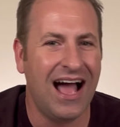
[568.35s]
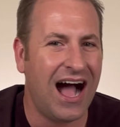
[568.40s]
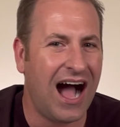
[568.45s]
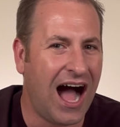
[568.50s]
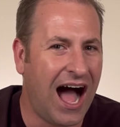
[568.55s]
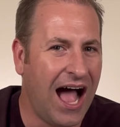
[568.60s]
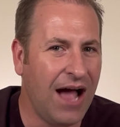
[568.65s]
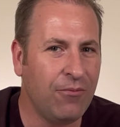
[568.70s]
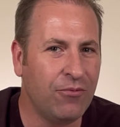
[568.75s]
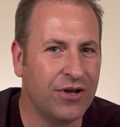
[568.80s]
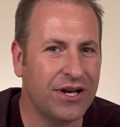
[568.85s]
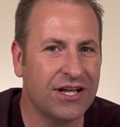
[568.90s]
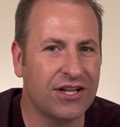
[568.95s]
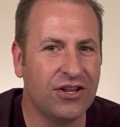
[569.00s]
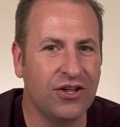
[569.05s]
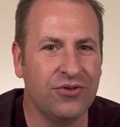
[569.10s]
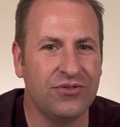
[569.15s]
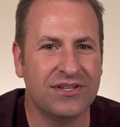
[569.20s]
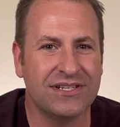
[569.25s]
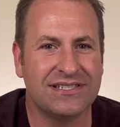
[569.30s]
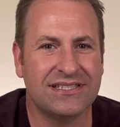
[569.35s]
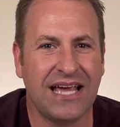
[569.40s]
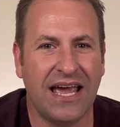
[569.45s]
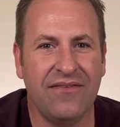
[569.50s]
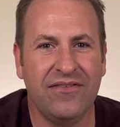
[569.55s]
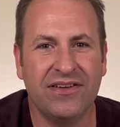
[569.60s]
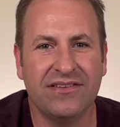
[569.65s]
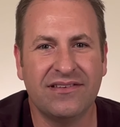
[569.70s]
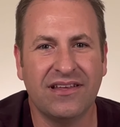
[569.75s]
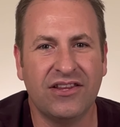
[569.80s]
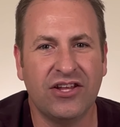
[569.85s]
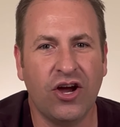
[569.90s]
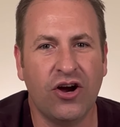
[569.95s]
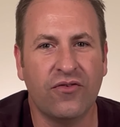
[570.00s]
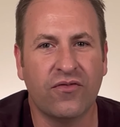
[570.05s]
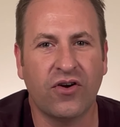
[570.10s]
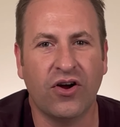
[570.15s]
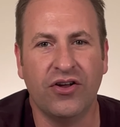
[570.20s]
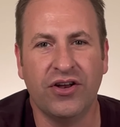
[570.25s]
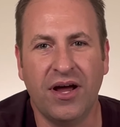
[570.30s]
I won't include the savings in the
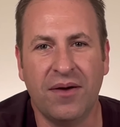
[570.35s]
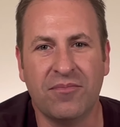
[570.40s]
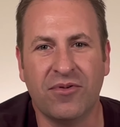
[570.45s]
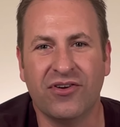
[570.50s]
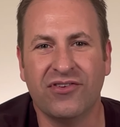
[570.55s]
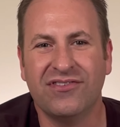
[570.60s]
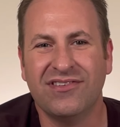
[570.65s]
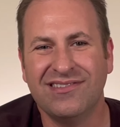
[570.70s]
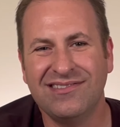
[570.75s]
overall numbers